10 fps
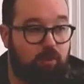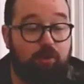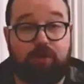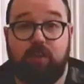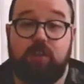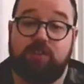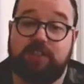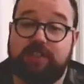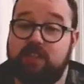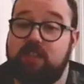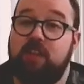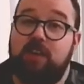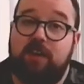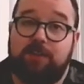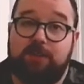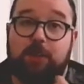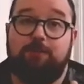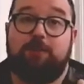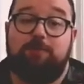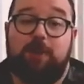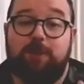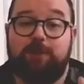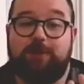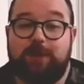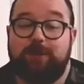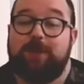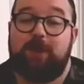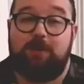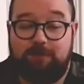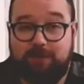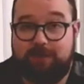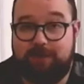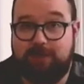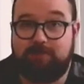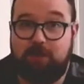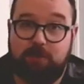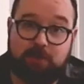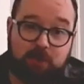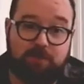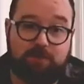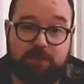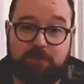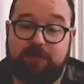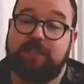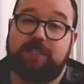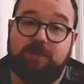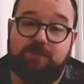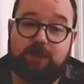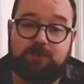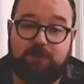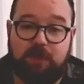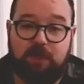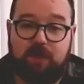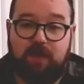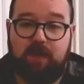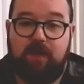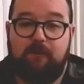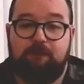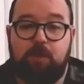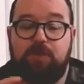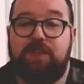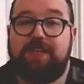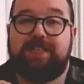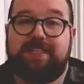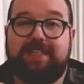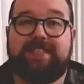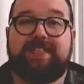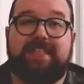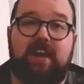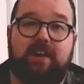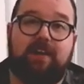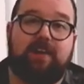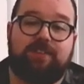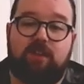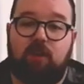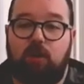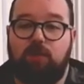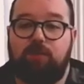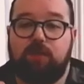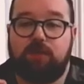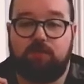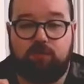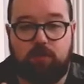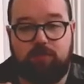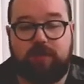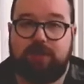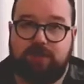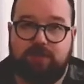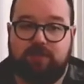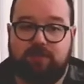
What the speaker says: ornithologists to come to blows during conferences and post-conference drinks in the future. But this is the art of corroboration.